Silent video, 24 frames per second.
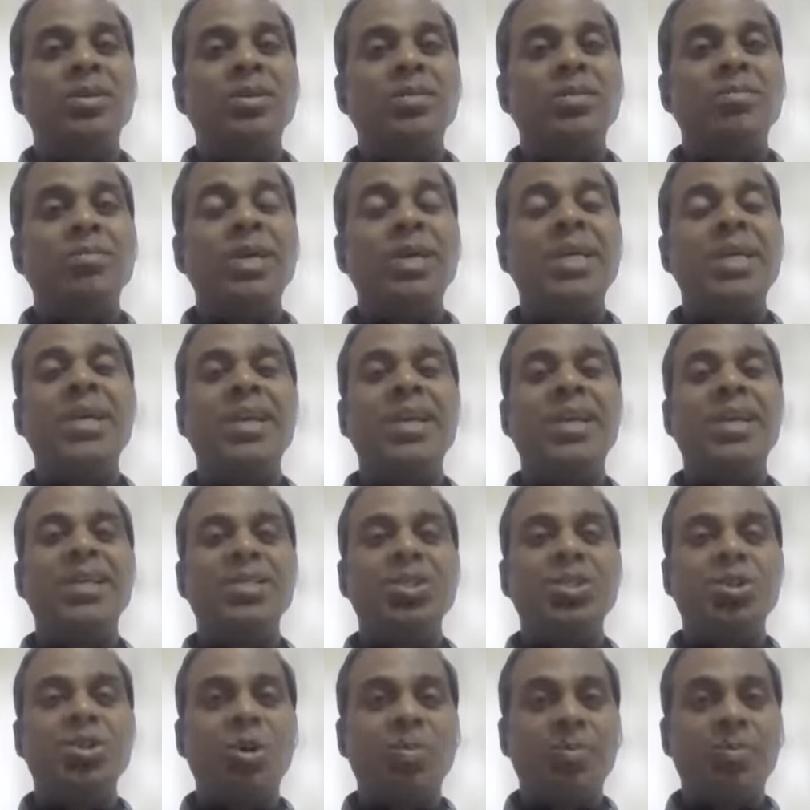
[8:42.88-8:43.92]
make it less
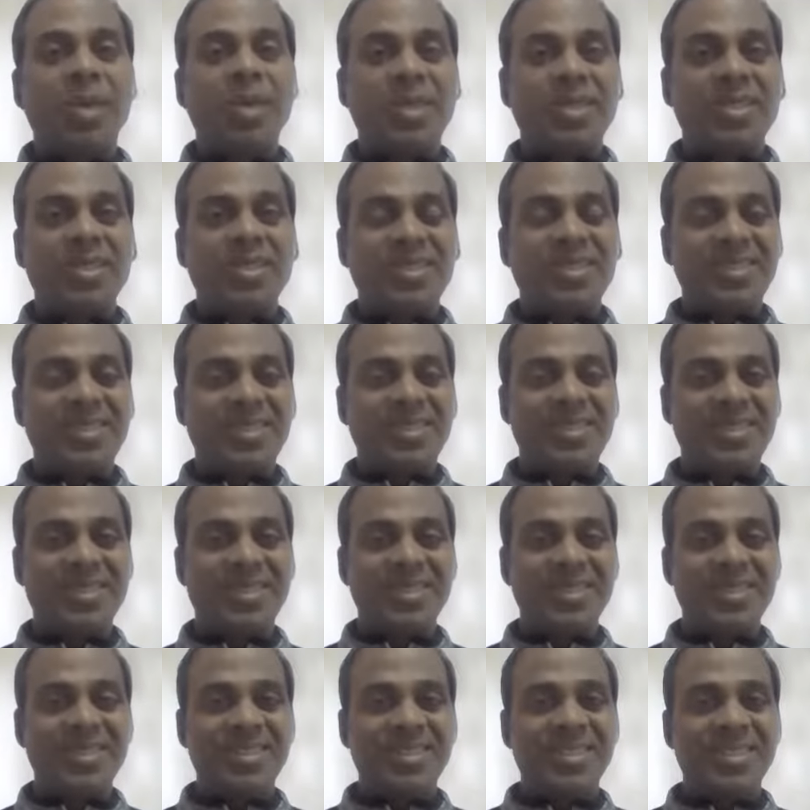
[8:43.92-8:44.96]
complex.
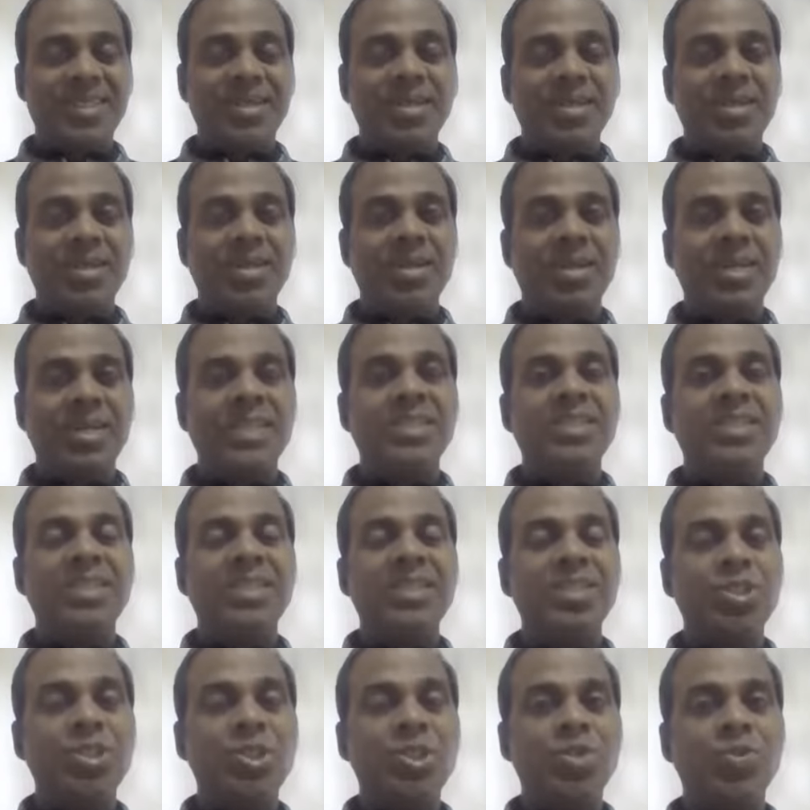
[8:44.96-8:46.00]
In
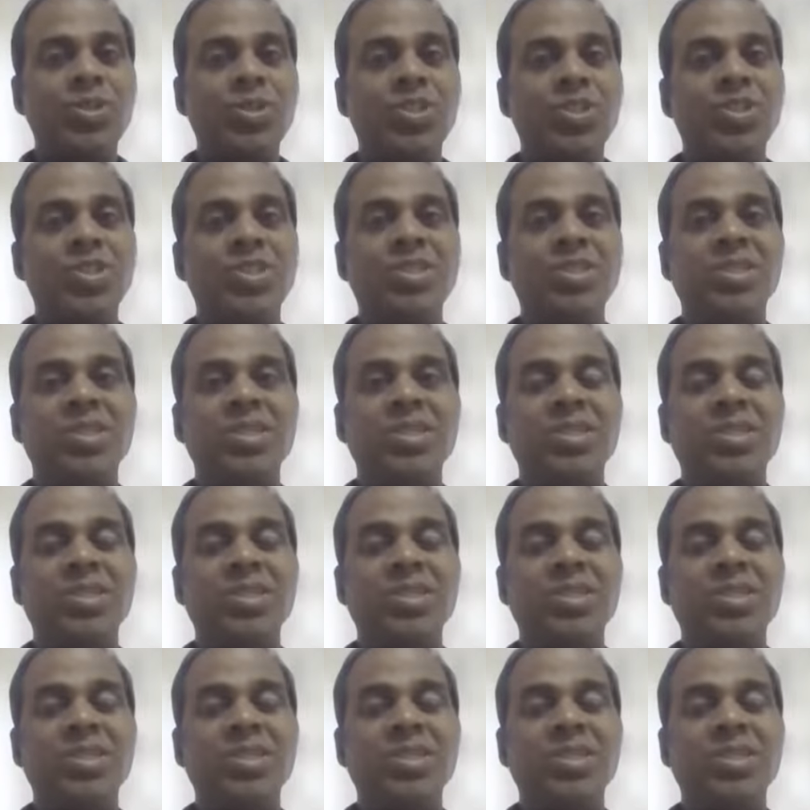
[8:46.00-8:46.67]
such situation,